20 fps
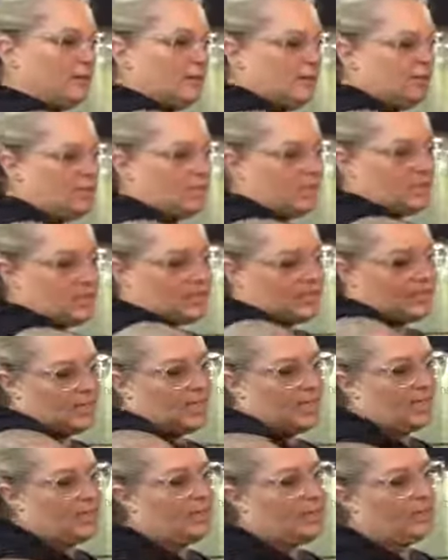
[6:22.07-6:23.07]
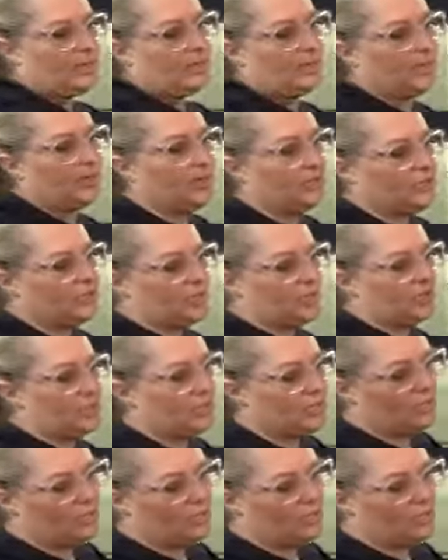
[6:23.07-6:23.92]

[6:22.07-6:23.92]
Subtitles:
Just get it on there, and you don't need to go